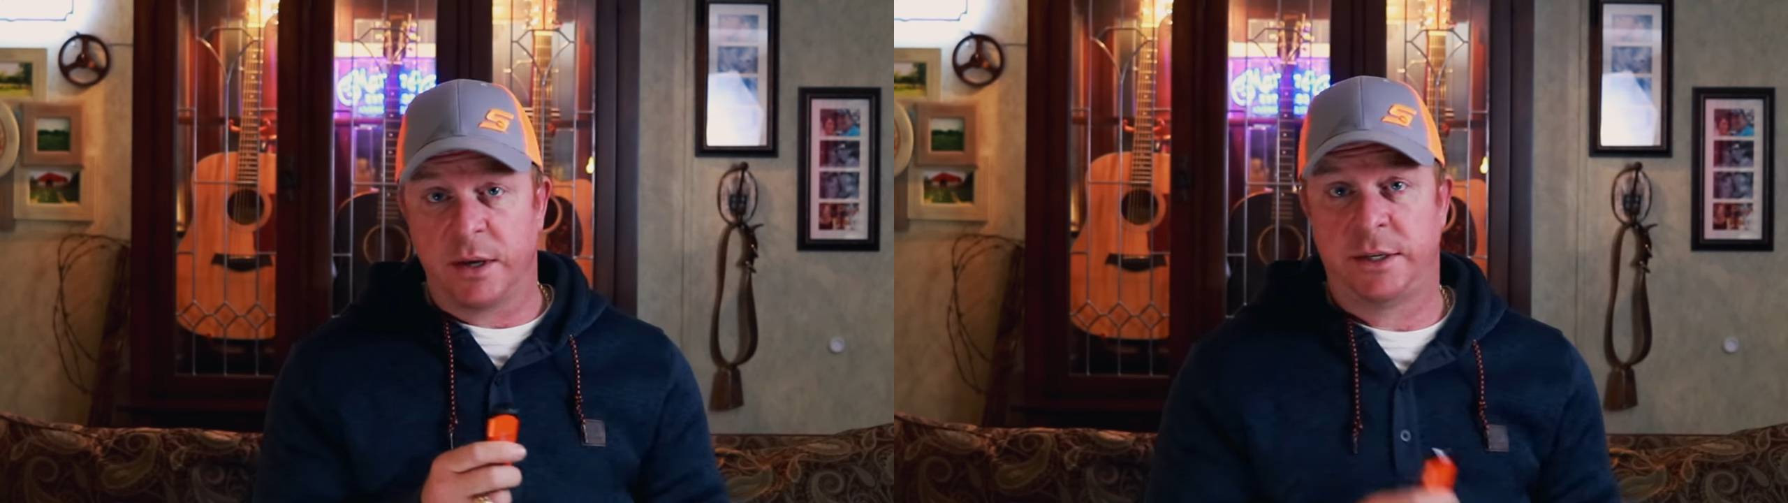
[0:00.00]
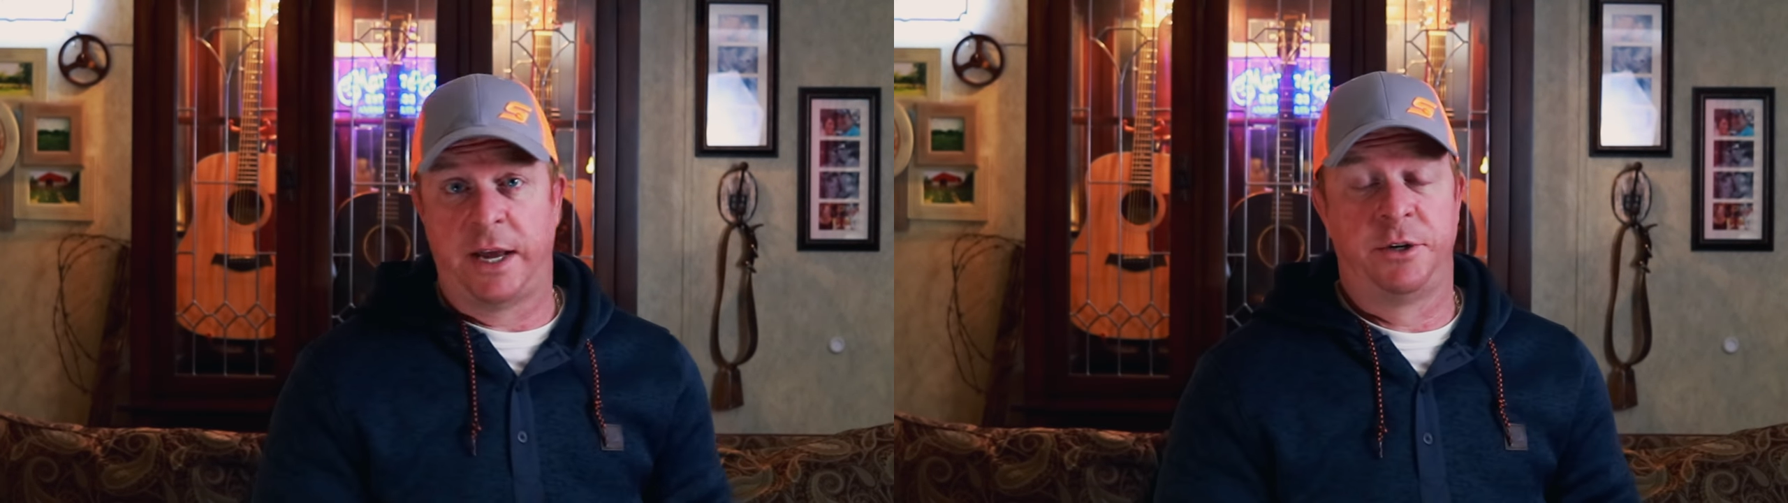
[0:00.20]

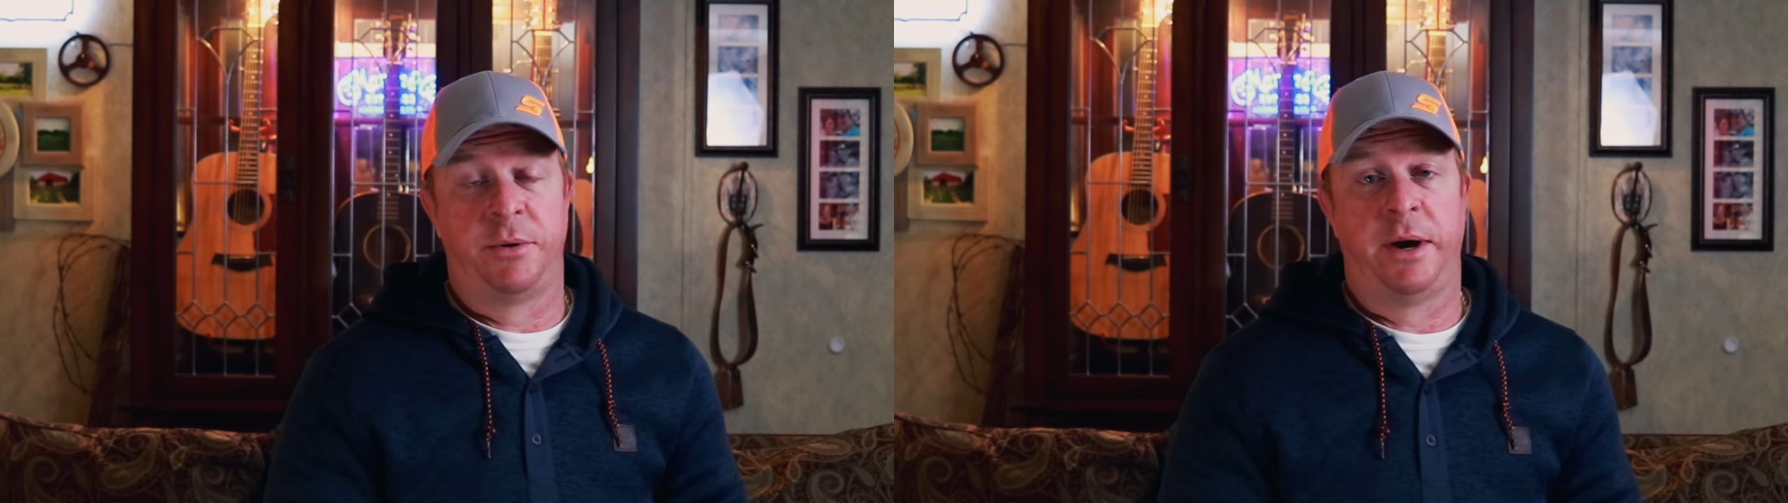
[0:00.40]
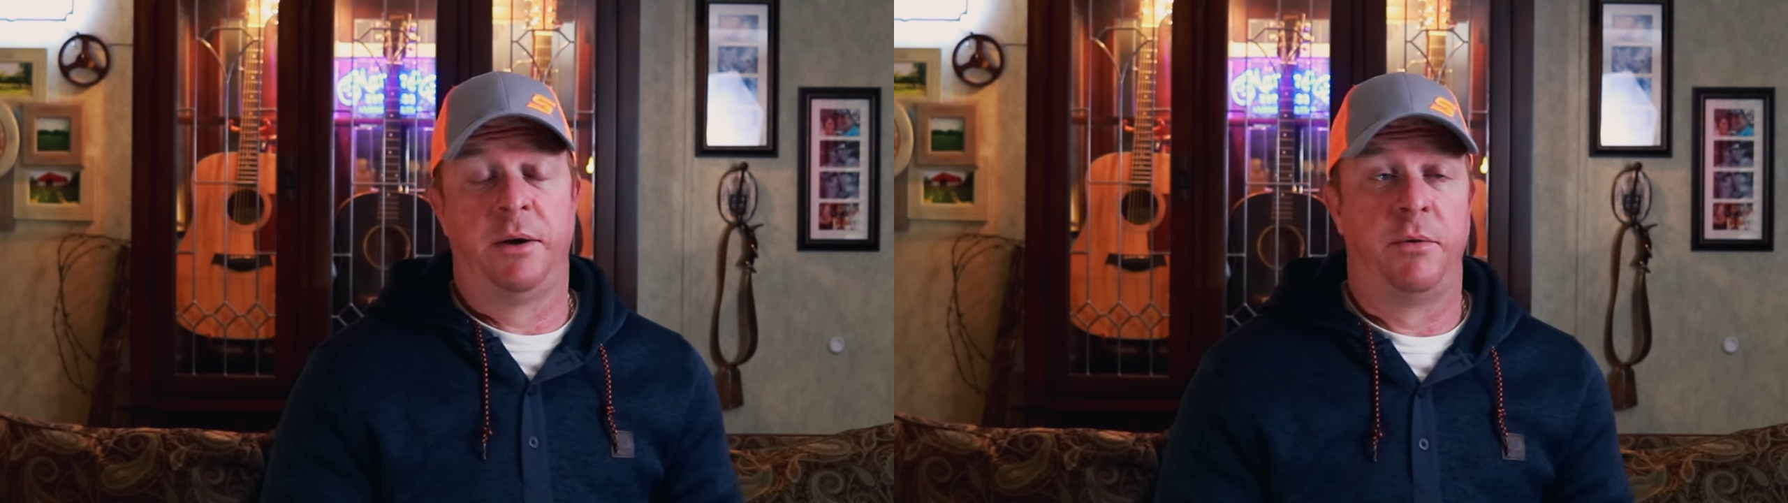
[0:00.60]

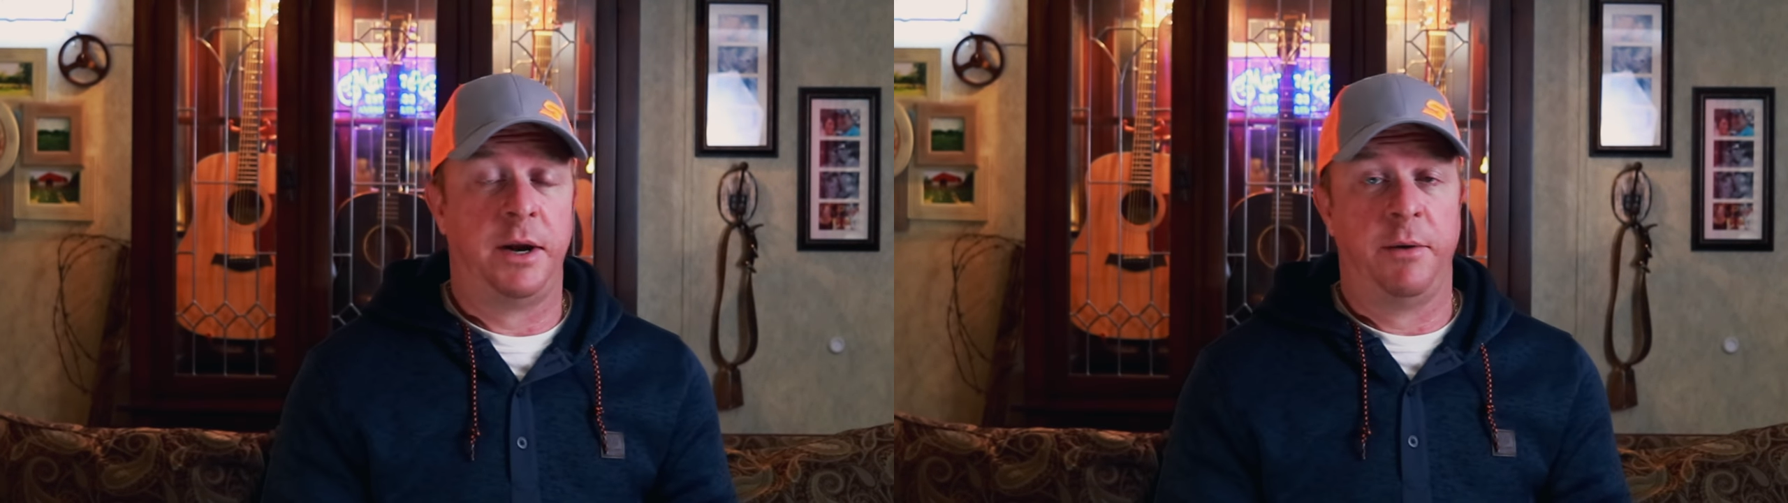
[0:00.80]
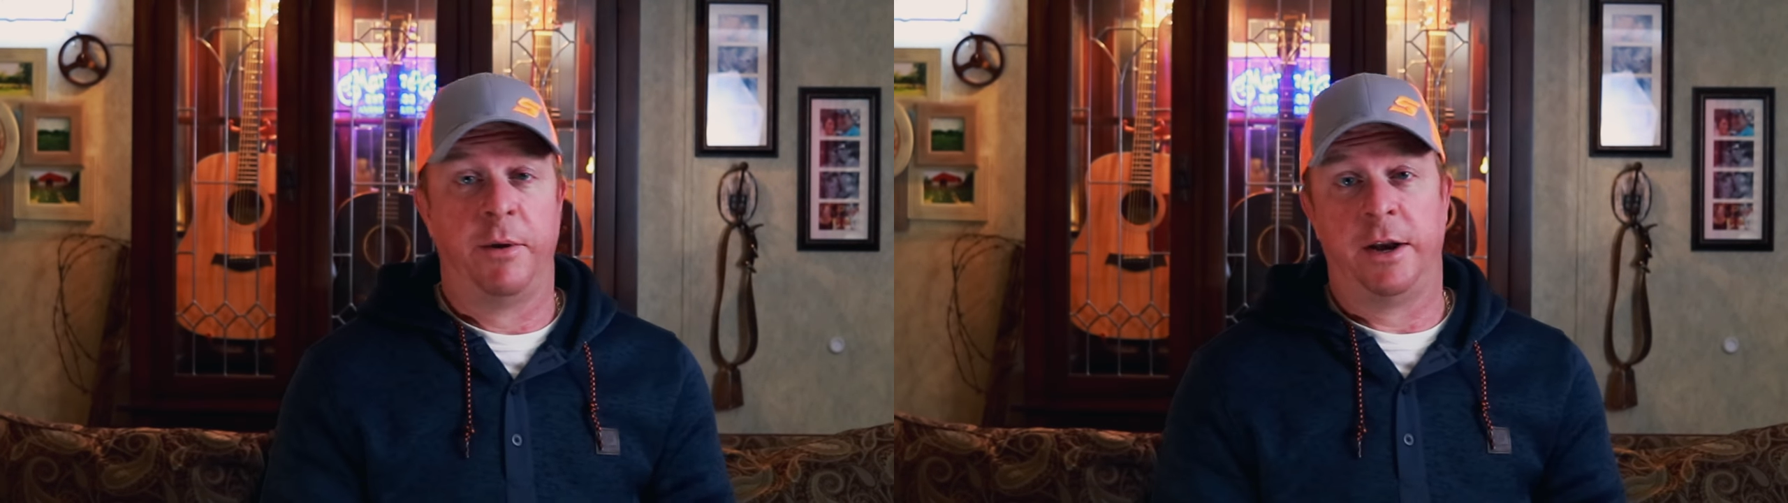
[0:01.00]
saturated
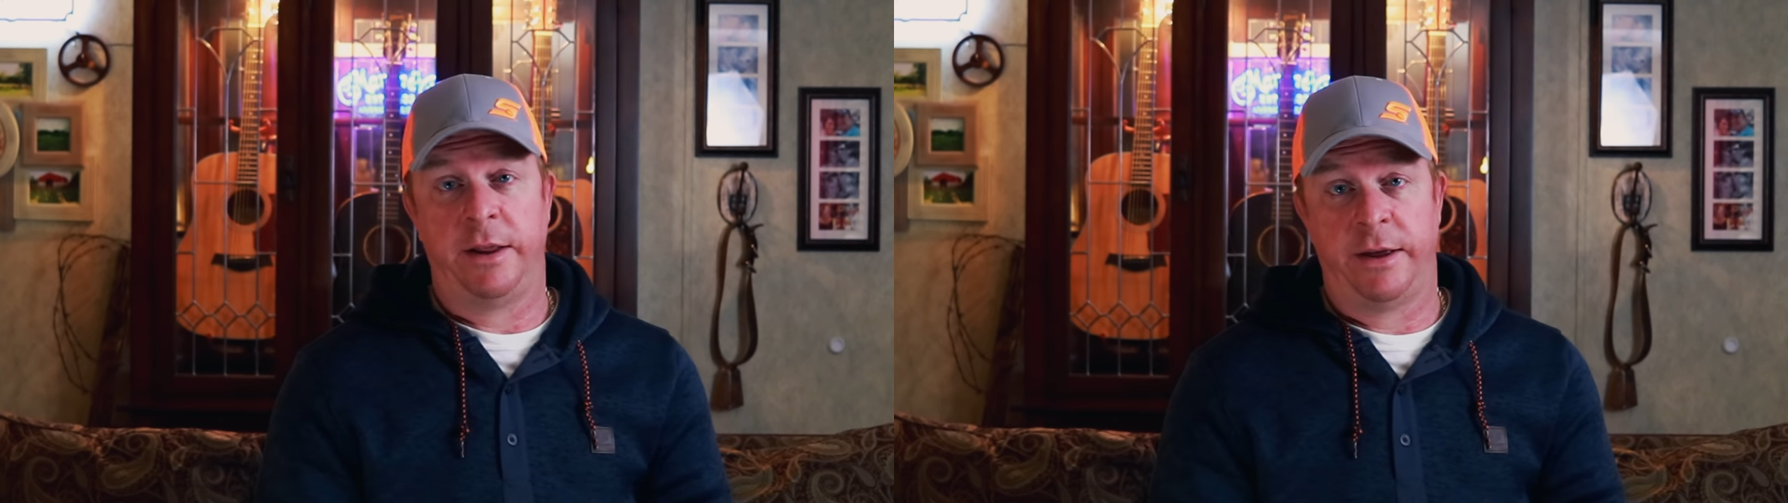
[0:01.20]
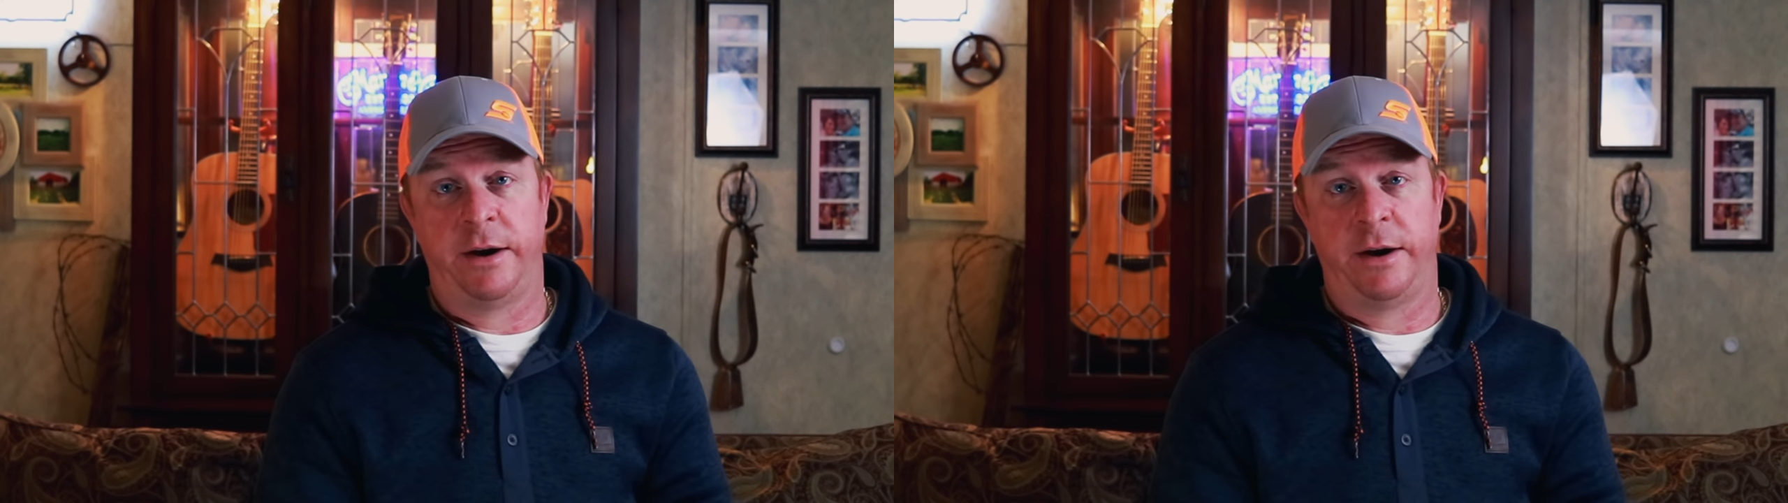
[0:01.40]
really well in